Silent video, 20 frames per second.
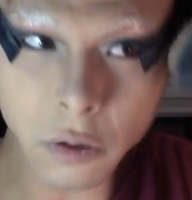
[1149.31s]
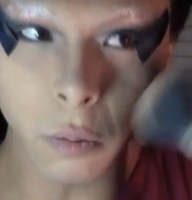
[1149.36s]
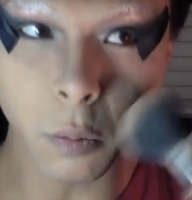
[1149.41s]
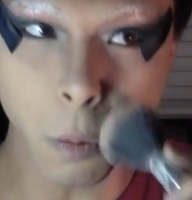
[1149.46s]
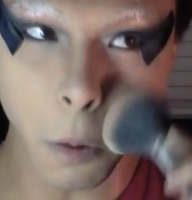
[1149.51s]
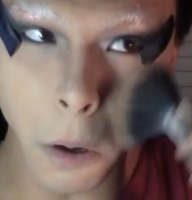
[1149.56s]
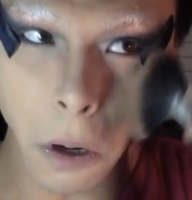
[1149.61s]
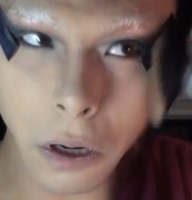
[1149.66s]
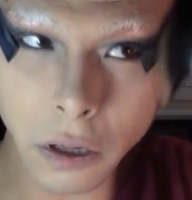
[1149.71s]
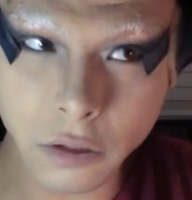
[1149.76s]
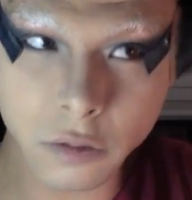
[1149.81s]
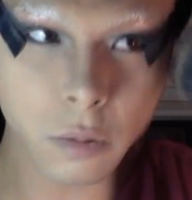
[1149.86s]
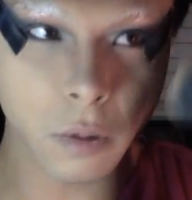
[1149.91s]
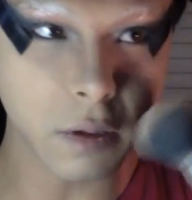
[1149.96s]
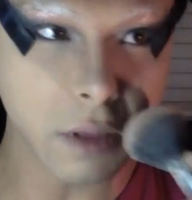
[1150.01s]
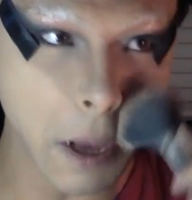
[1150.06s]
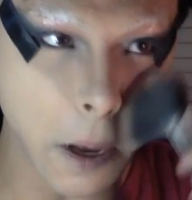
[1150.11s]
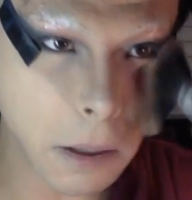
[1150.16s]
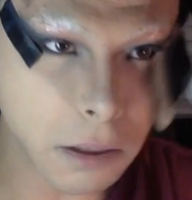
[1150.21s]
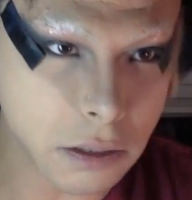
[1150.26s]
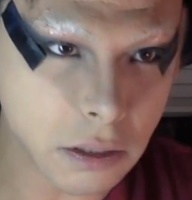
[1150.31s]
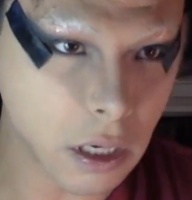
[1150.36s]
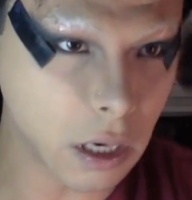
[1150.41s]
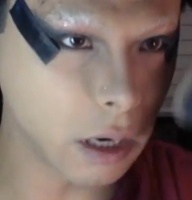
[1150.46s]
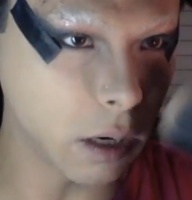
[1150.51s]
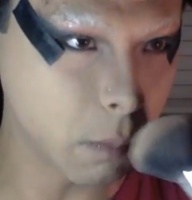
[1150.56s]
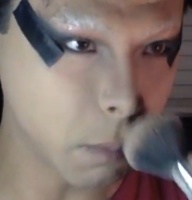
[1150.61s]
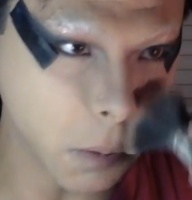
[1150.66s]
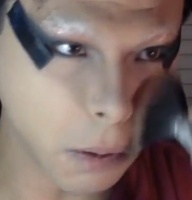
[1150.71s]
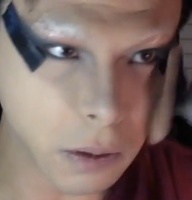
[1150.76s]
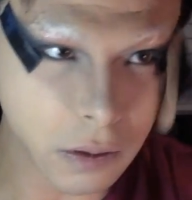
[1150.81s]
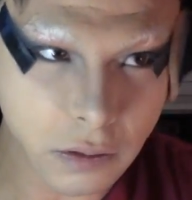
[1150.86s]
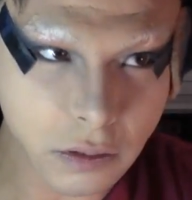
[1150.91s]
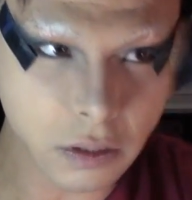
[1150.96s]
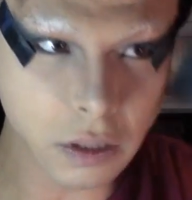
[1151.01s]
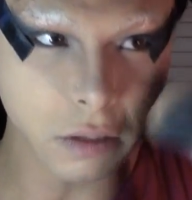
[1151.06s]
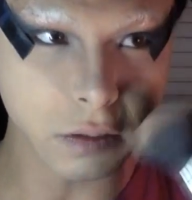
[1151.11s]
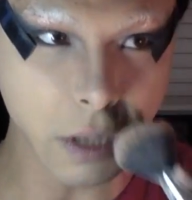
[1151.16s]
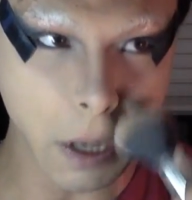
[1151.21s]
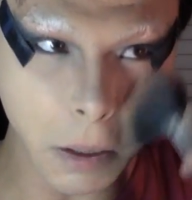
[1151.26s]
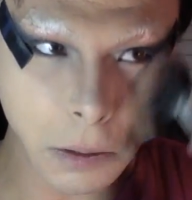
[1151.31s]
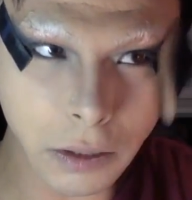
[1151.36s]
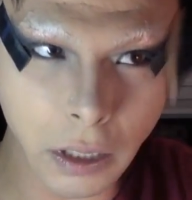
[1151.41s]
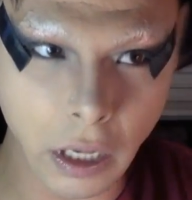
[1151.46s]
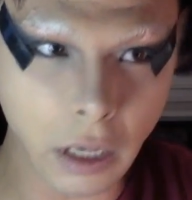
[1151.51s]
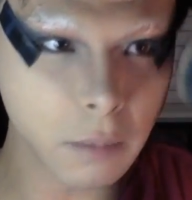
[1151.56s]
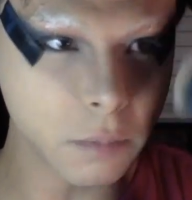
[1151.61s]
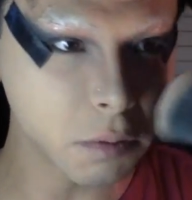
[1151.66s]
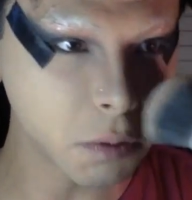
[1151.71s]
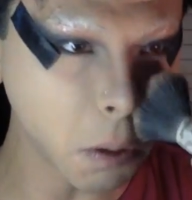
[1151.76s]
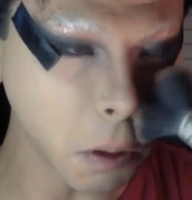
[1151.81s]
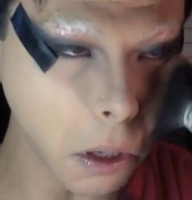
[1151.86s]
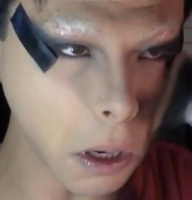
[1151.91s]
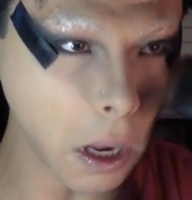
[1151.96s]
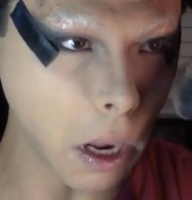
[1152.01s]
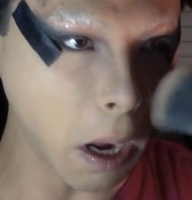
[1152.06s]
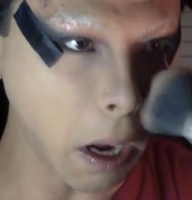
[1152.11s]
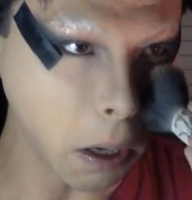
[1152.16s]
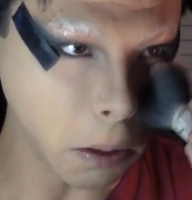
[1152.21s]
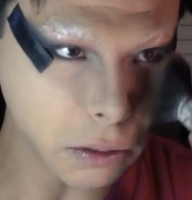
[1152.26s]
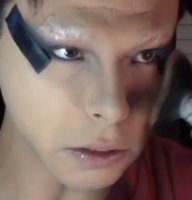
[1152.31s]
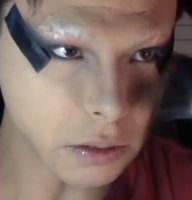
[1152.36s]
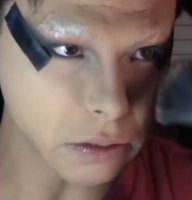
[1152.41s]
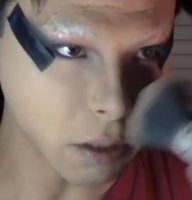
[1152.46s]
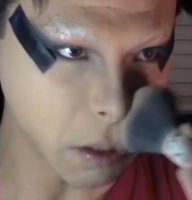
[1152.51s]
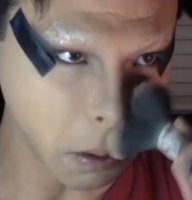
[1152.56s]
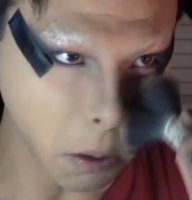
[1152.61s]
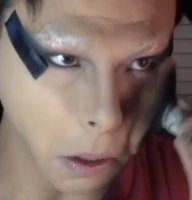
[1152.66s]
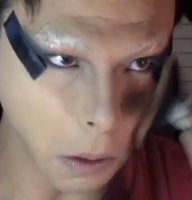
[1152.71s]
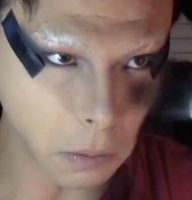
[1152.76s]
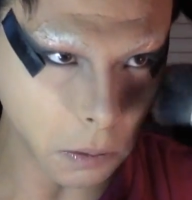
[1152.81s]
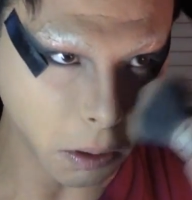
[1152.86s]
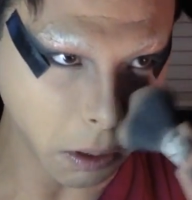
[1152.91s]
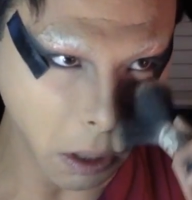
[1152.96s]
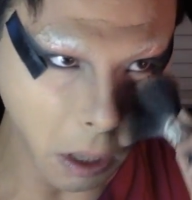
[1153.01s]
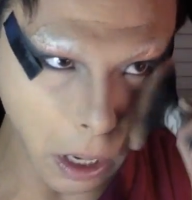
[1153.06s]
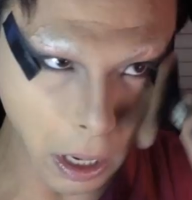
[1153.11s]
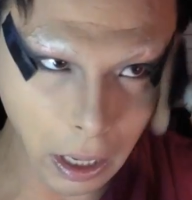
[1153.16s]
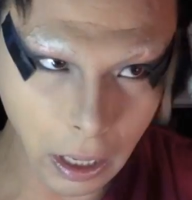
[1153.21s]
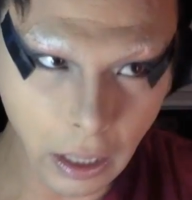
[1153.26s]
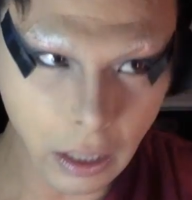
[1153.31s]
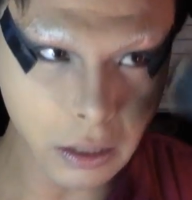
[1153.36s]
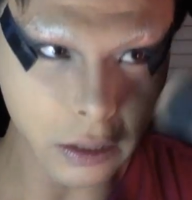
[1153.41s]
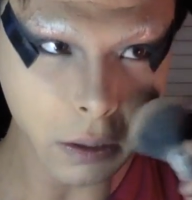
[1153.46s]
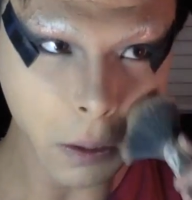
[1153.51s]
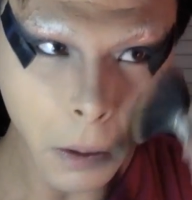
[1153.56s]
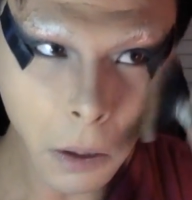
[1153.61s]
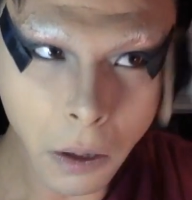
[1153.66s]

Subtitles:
towards where that tape is, because that tape's going to act as another guide